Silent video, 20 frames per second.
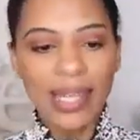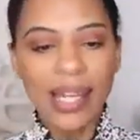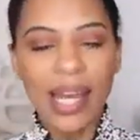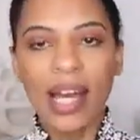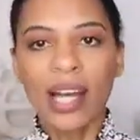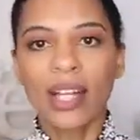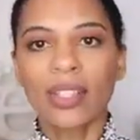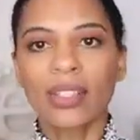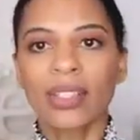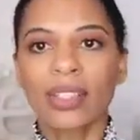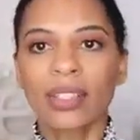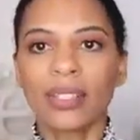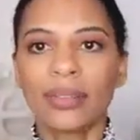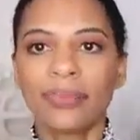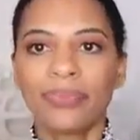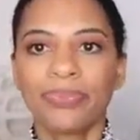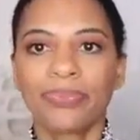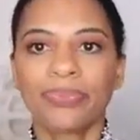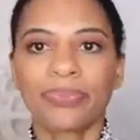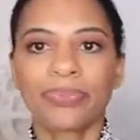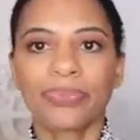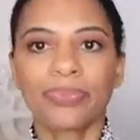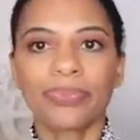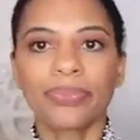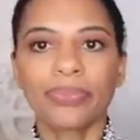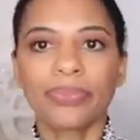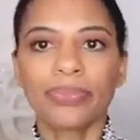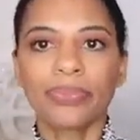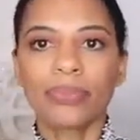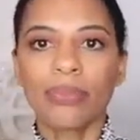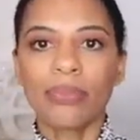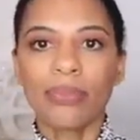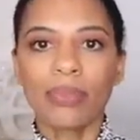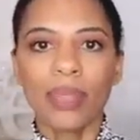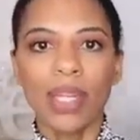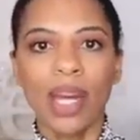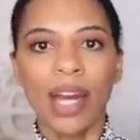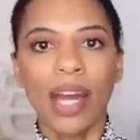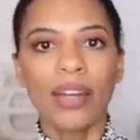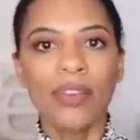it out
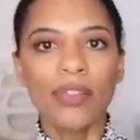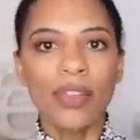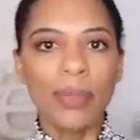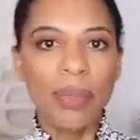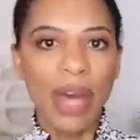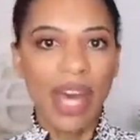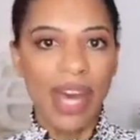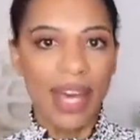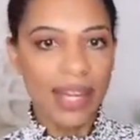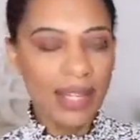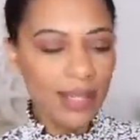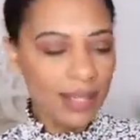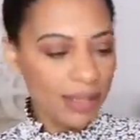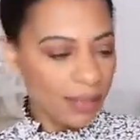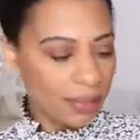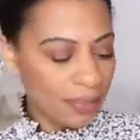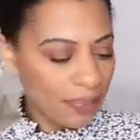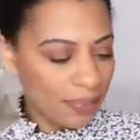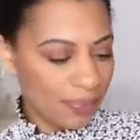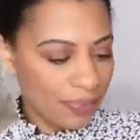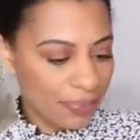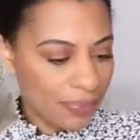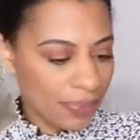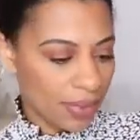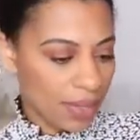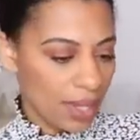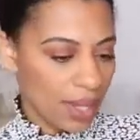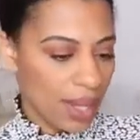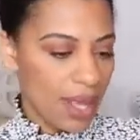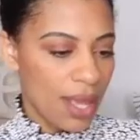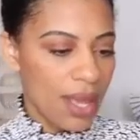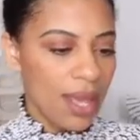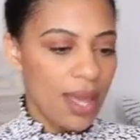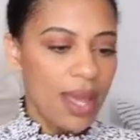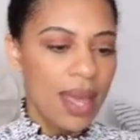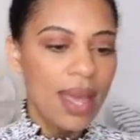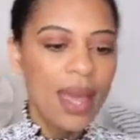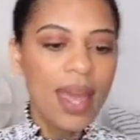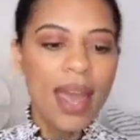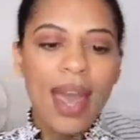of the bag,
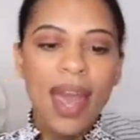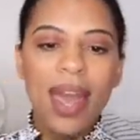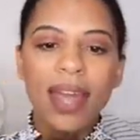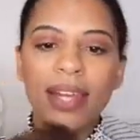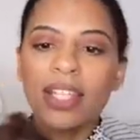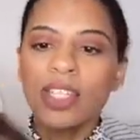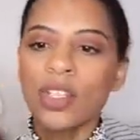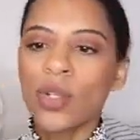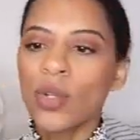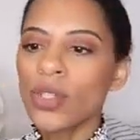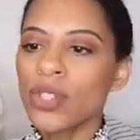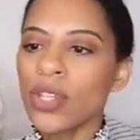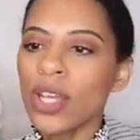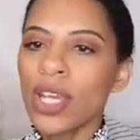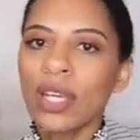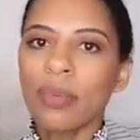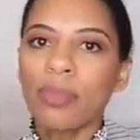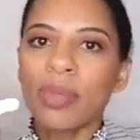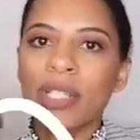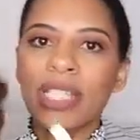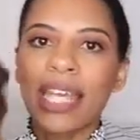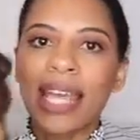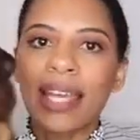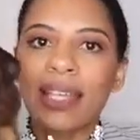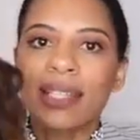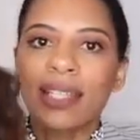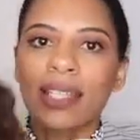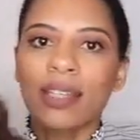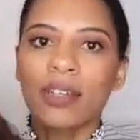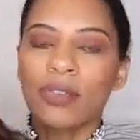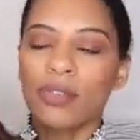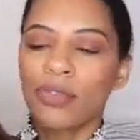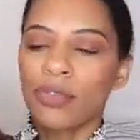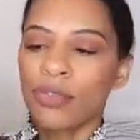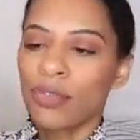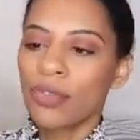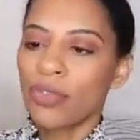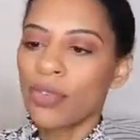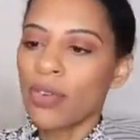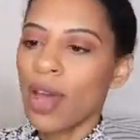and it's also in a protective
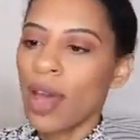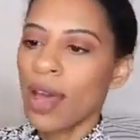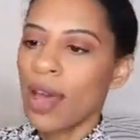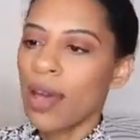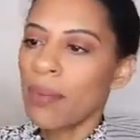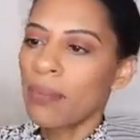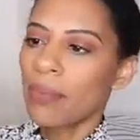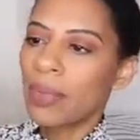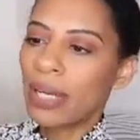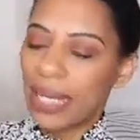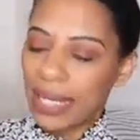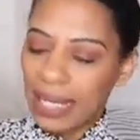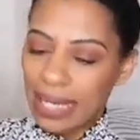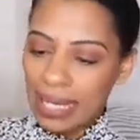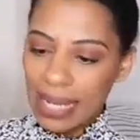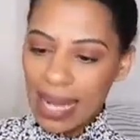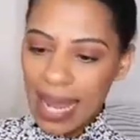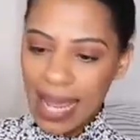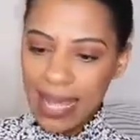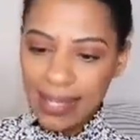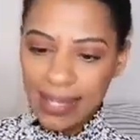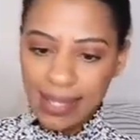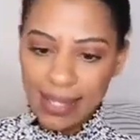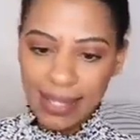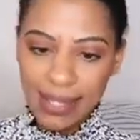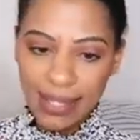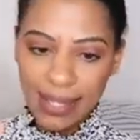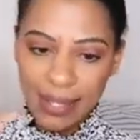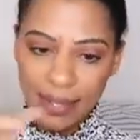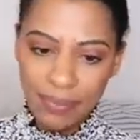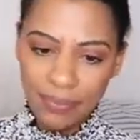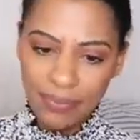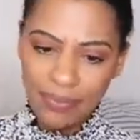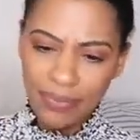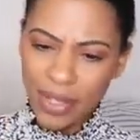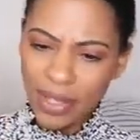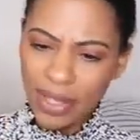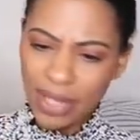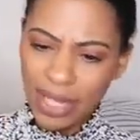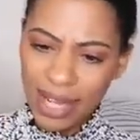like a lace,
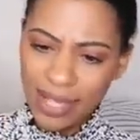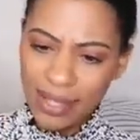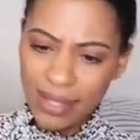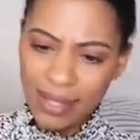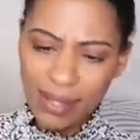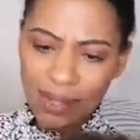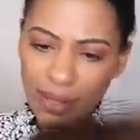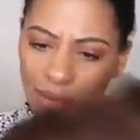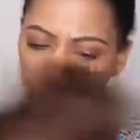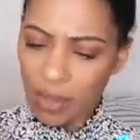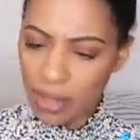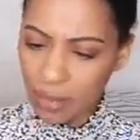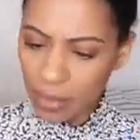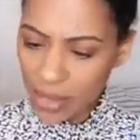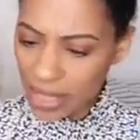not lace, what am I